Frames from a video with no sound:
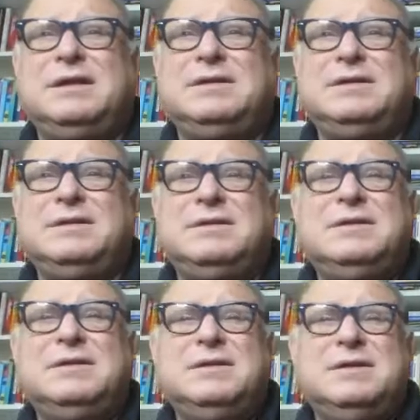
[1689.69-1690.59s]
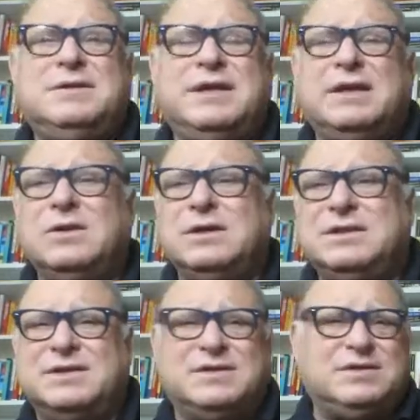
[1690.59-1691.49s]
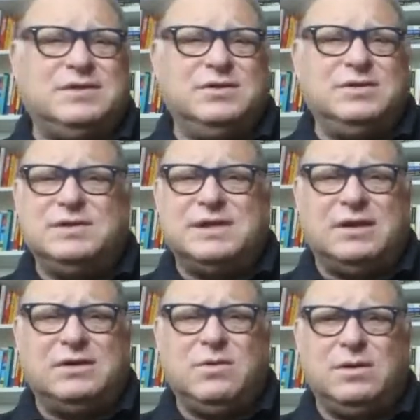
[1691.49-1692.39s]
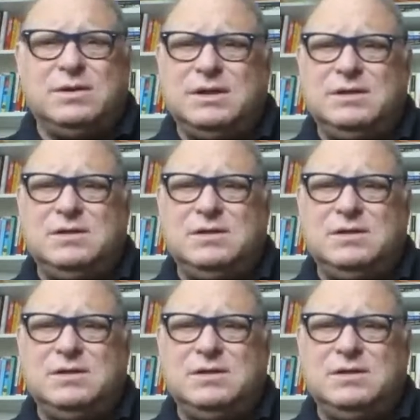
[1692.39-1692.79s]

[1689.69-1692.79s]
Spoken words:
And here, take a look at this. Excuse the sound quality.